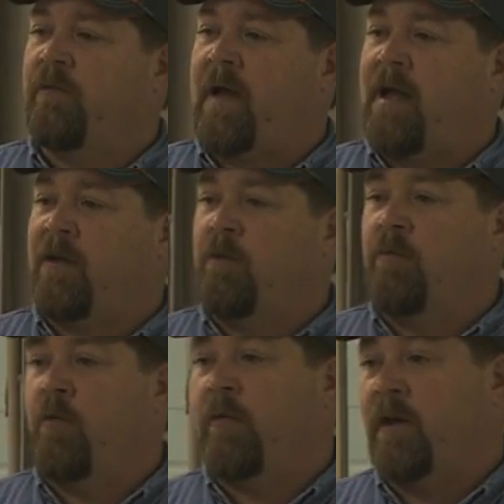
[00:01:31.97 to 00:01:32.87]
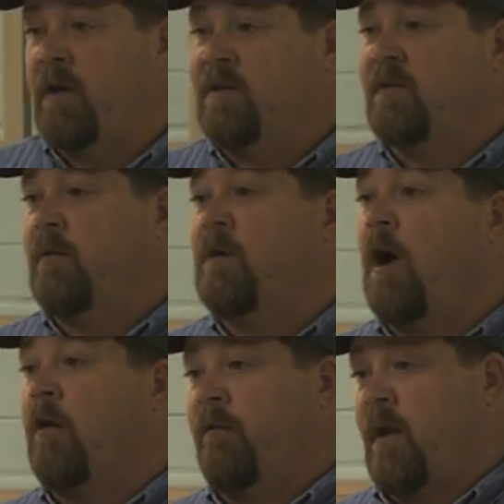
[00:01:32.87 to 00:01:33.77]
value more than it is a
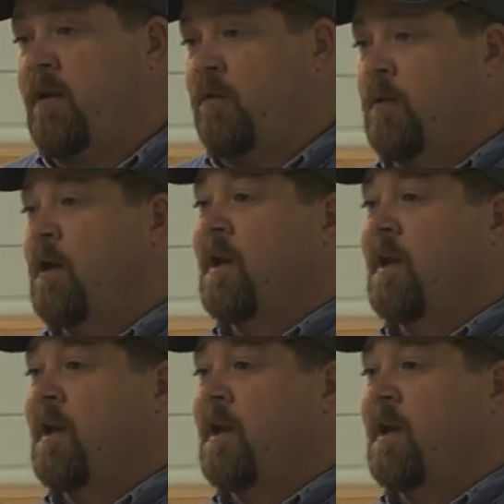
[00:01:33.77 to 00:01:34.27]
dollar value.